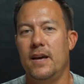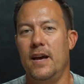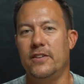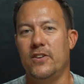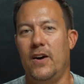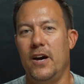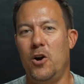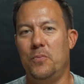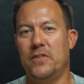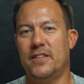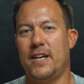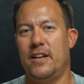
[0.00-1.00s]
And so I hope
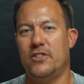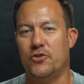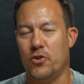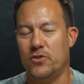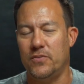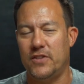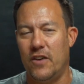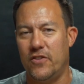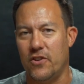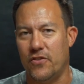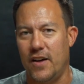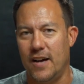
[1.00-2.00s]
this has kind of stirred some stuff
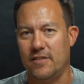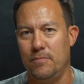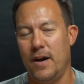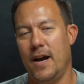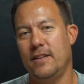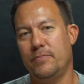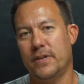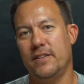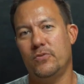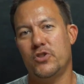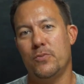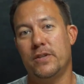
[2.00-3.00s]
in your thoughts and minds, because
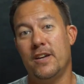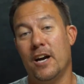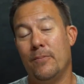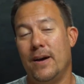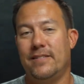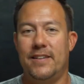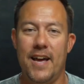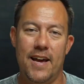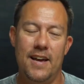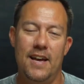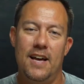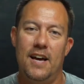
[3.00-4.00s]
that's what you're going to be talking about
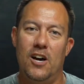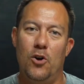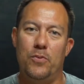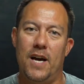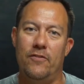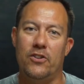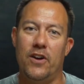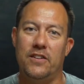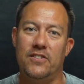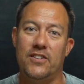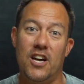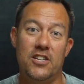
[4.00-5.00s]
today. I hope you have a great
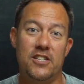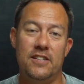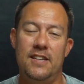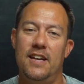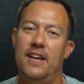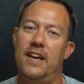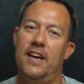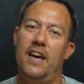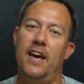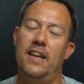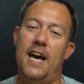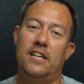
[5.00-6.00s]
discussion.
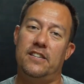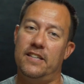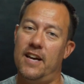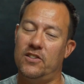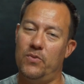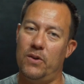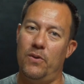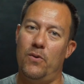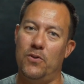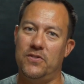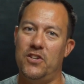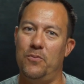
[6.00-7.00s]
And actually next week we
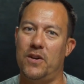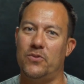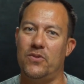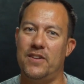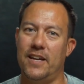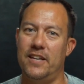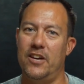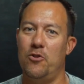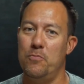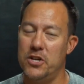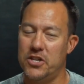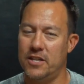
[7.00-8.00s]
won't see you because we're taking an
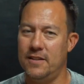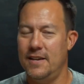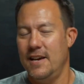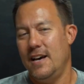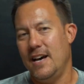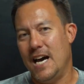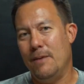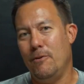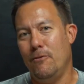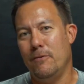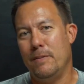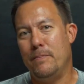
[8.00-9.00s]
intermission, but
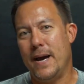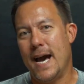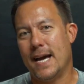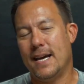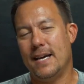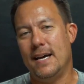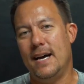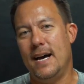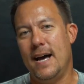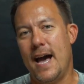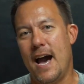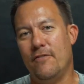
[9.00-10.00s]
we'll be back
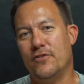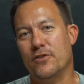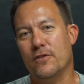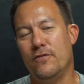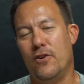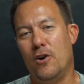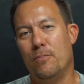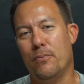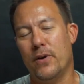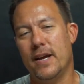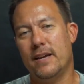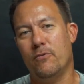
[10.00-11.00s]
after fall
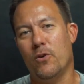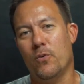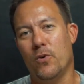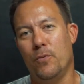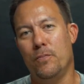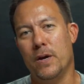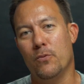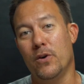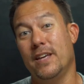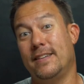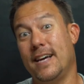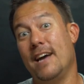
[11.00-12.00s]
break, where we'll be
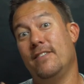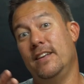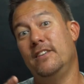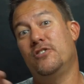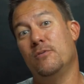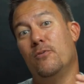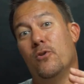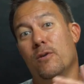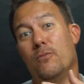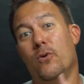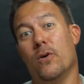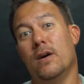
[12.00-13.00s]
really diving into more
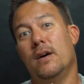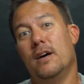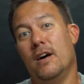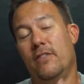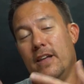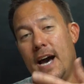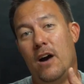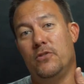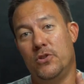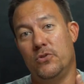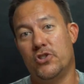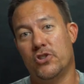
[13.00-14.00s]
and more of the
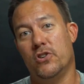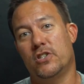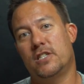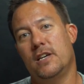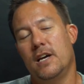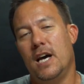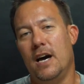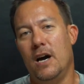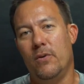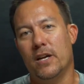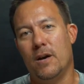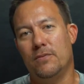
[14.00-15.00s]
how-to church
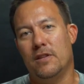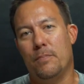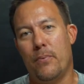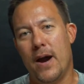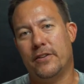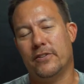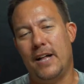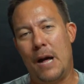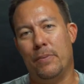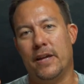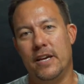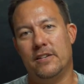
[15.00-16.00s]
when it comes to the practical
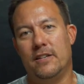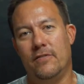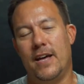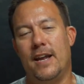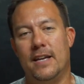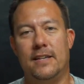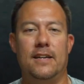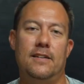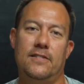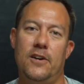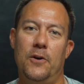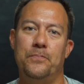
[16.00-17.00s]
application of that idea.
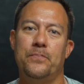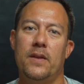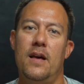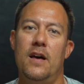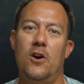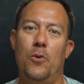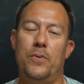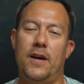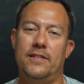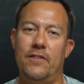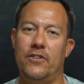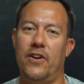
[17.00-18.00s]
So hope you
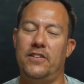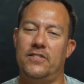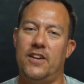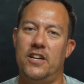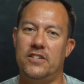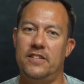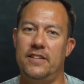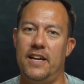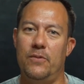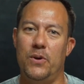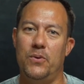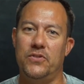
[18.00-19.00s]
guys have a great discussion,
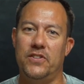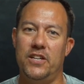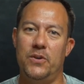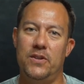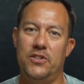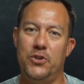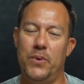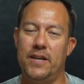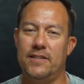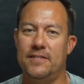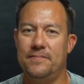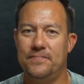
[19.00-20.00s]
and we will see you in 2
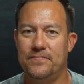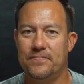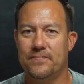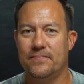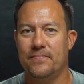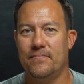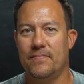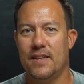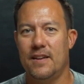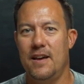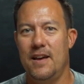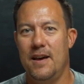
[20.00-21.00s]
weeks.
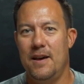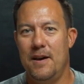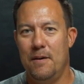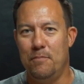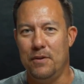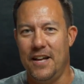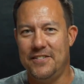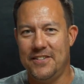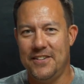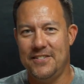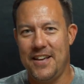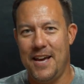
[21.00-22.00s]

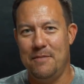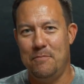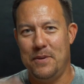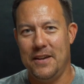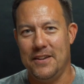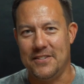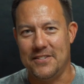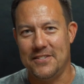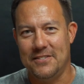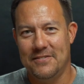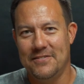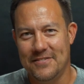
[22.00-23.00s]
Blessings and
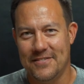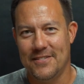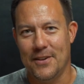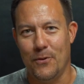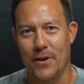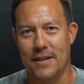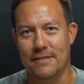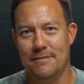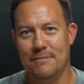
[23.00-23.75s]
peace. Oh, wait.